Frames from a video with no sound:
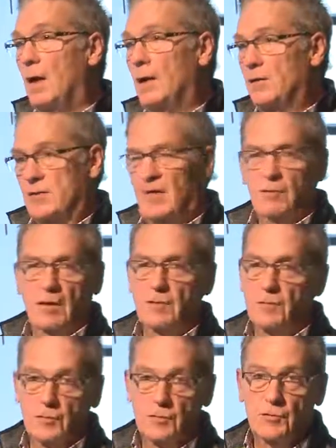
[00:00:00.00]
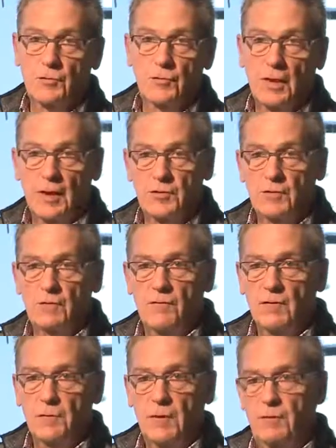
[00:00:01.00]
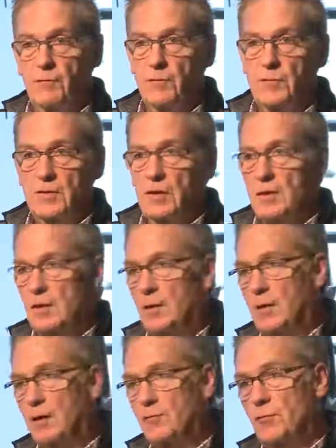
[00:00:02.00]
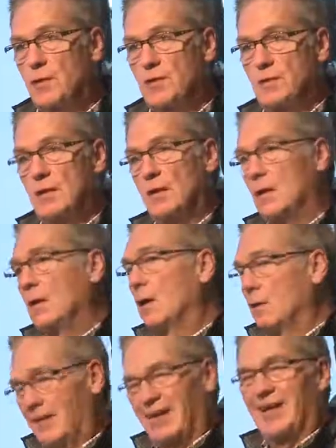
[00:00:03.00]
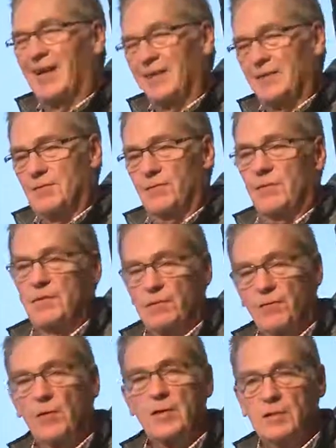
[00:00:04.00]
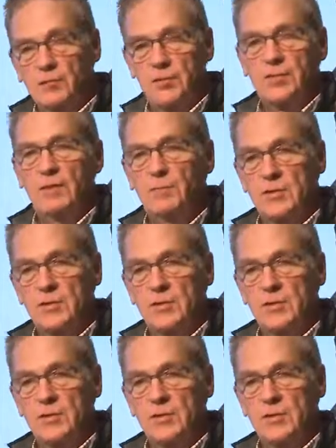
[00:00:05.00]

And there's like, well, I don't know, there's two thousand of these platforms now, they're going like crazy. I can't, there's a very interesting